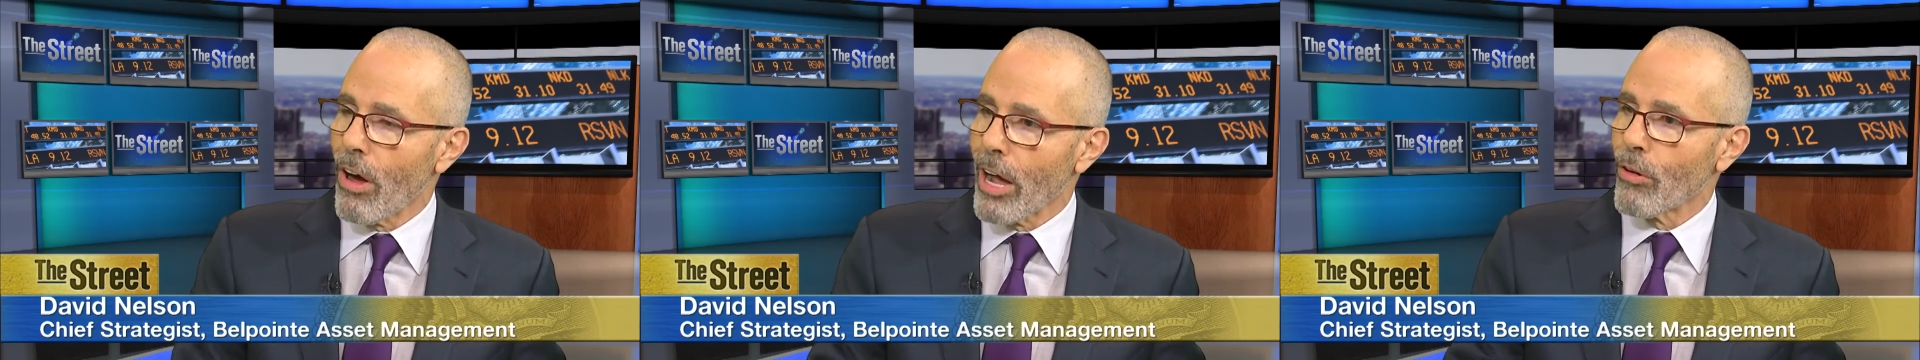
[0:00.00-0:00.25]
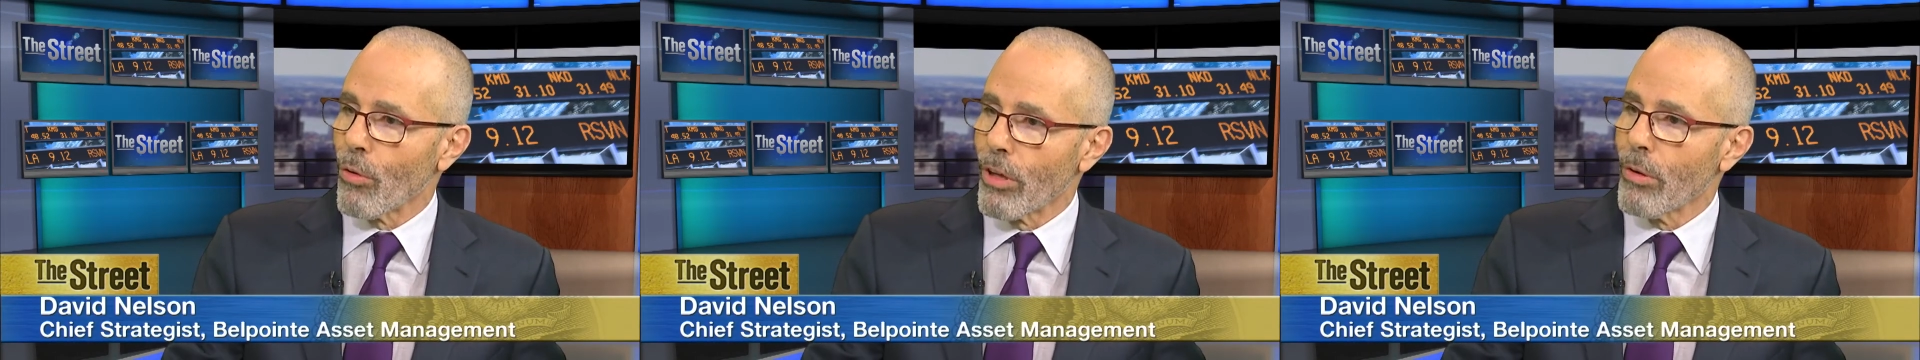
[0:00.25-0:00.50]

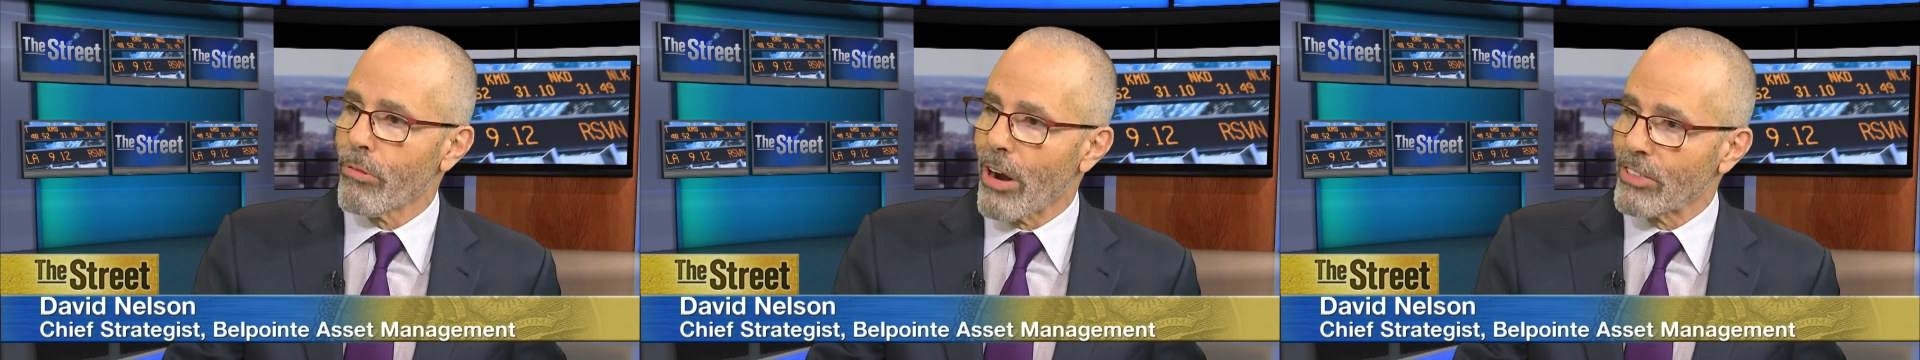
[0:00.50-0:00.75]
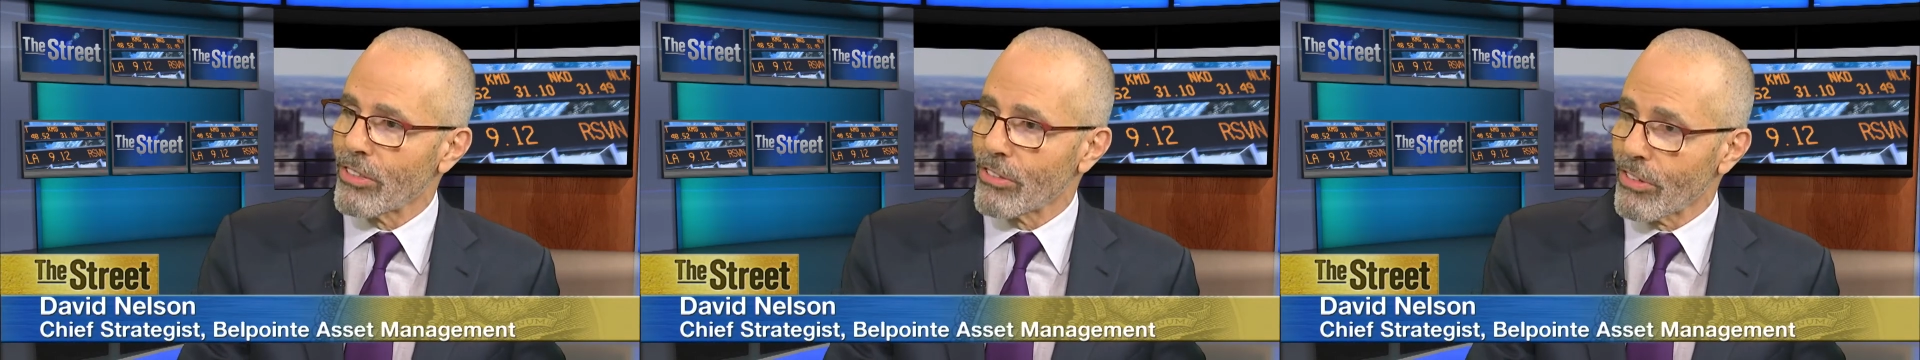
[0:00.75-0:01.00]
higher oil
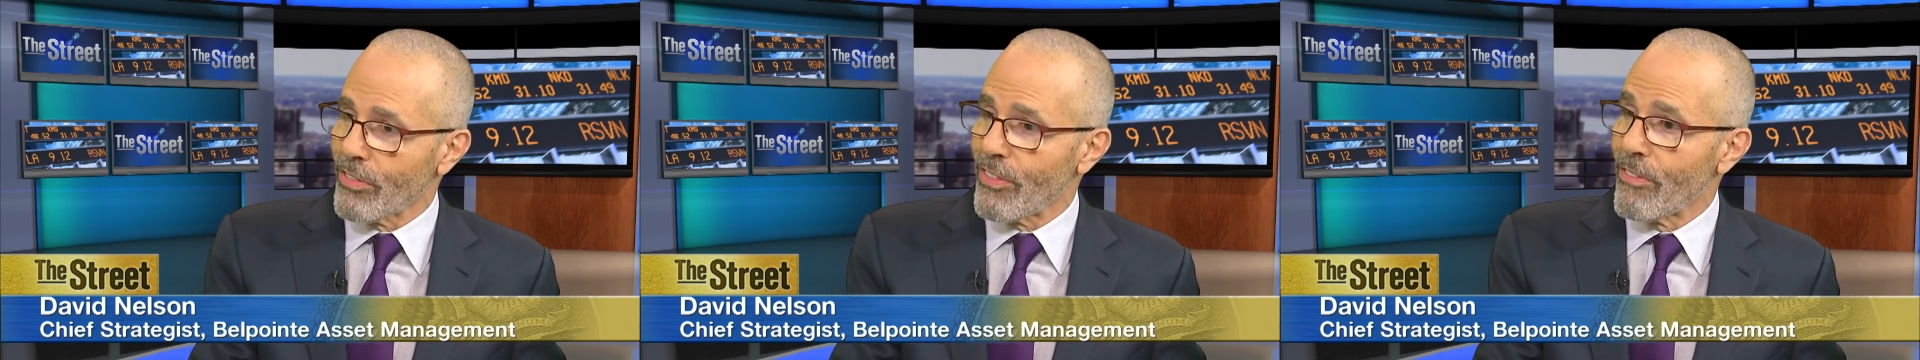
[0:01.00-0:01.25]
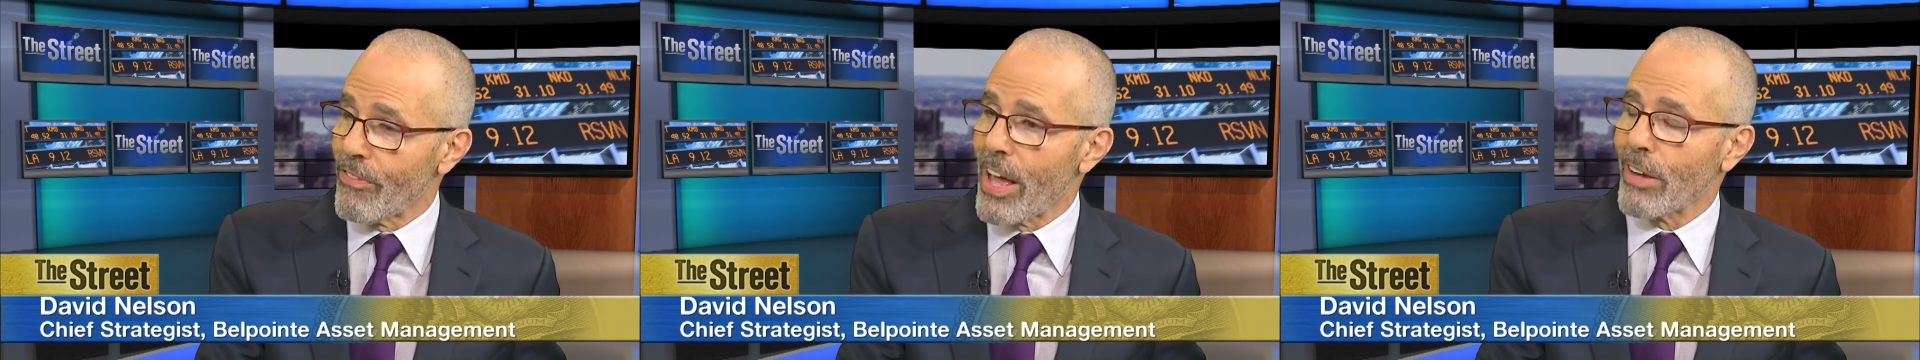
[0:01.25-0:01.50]
prices
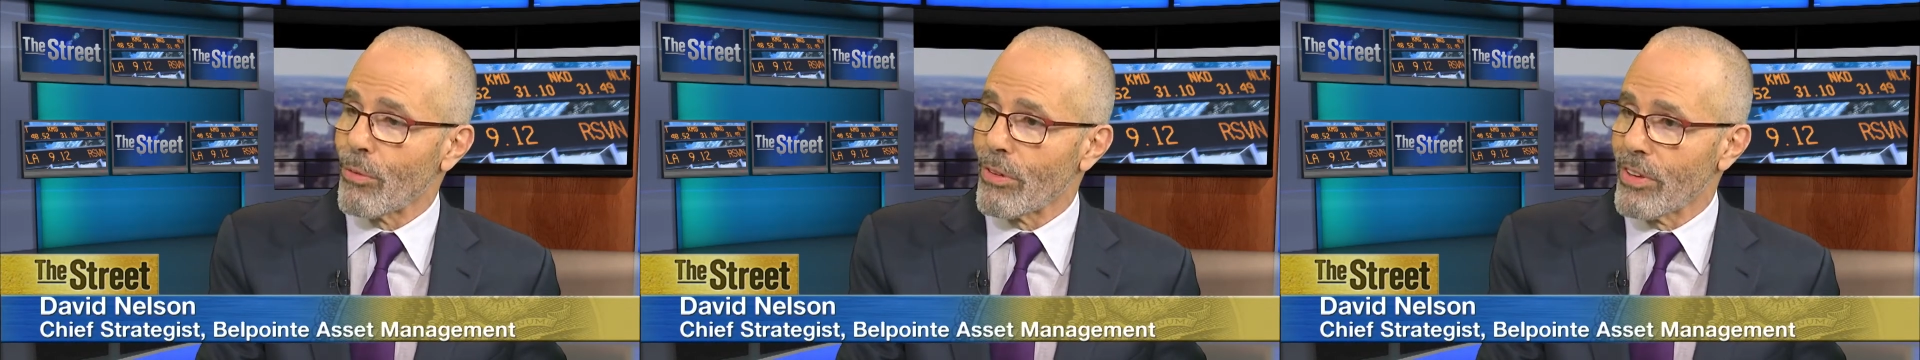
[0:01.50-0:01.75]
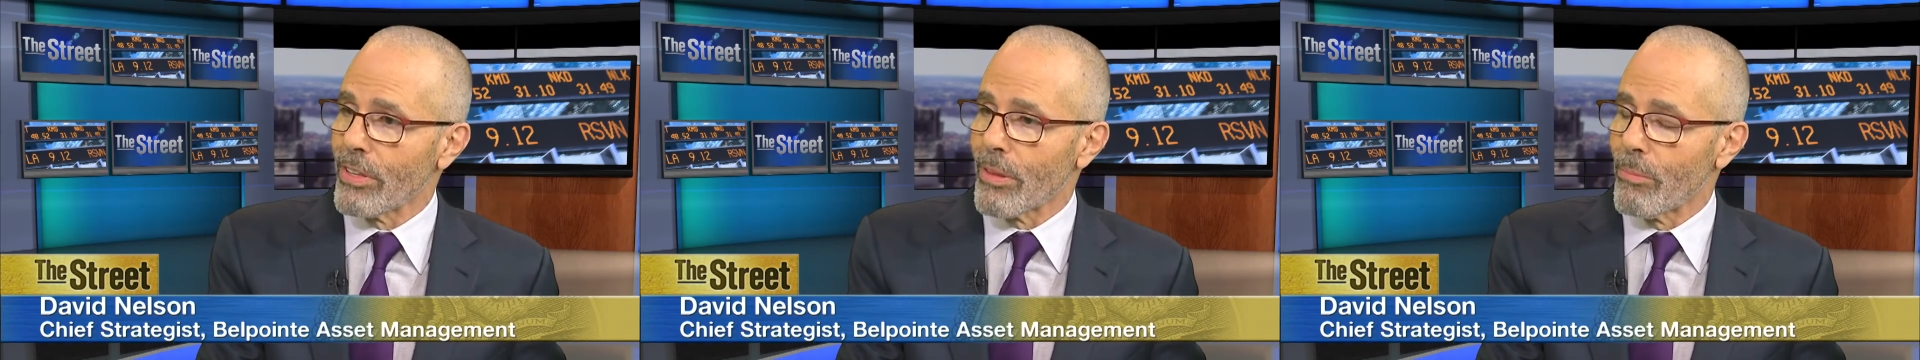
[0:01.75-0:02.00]
if, in fact,
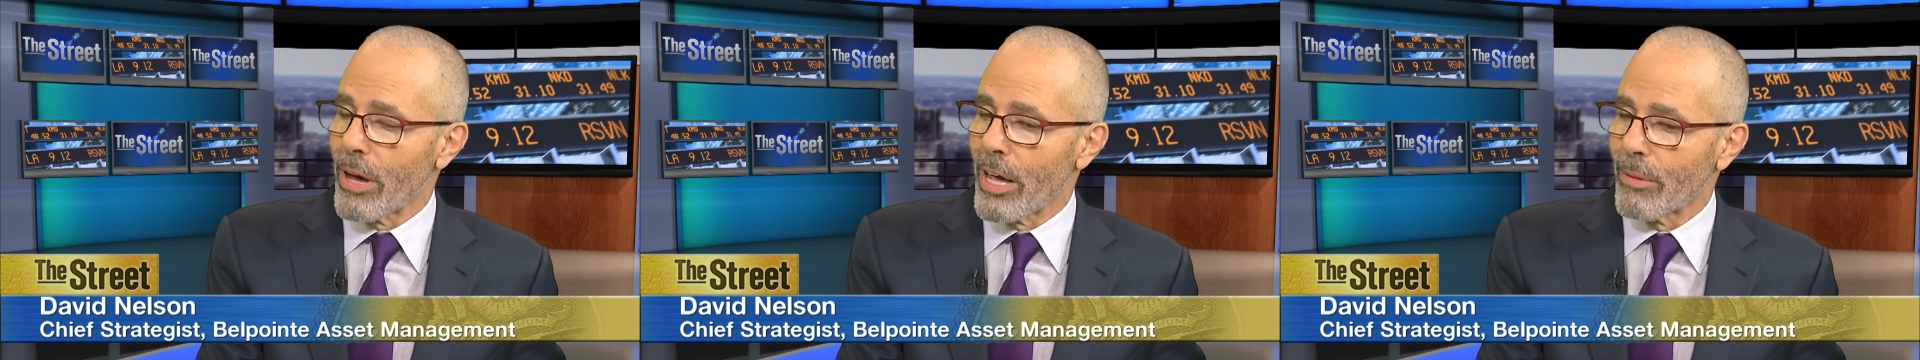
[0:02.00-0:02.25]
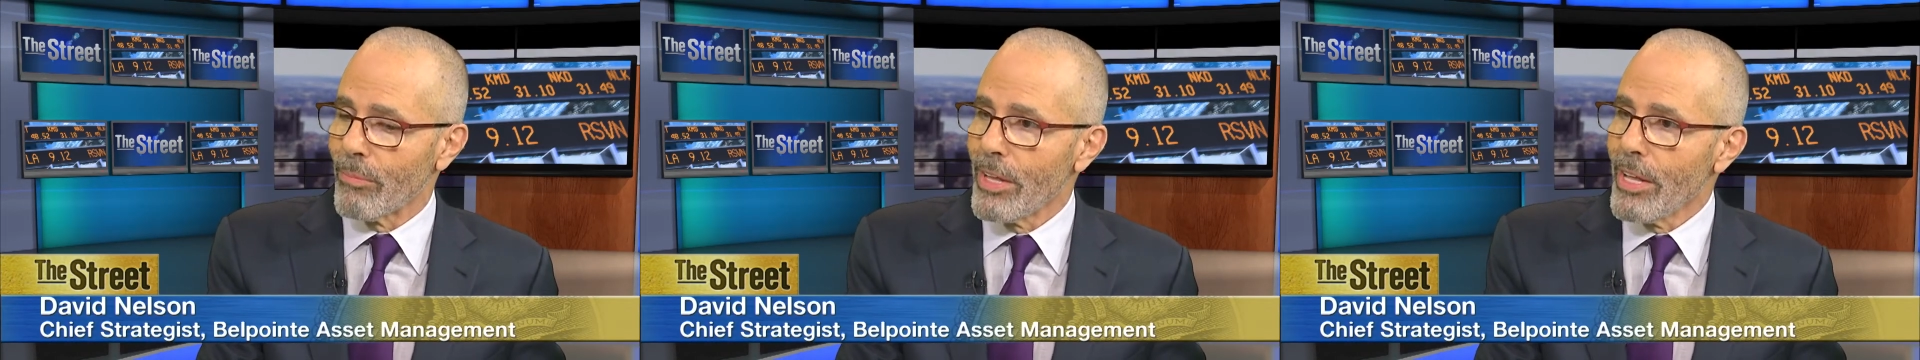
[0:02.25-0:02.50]
we've hit the
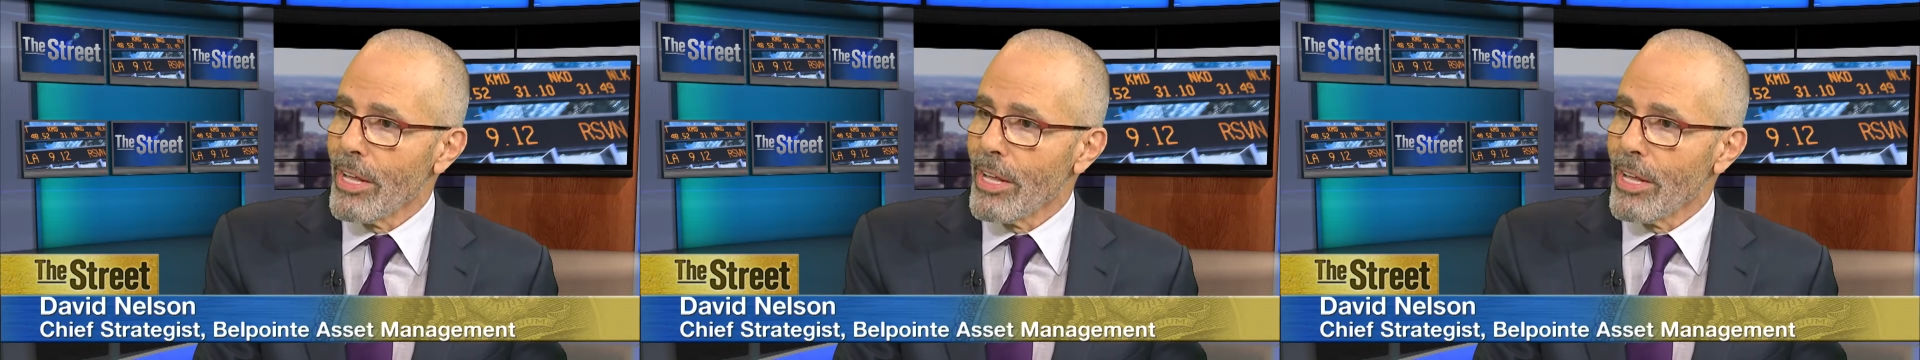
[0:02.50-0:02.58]
bottom.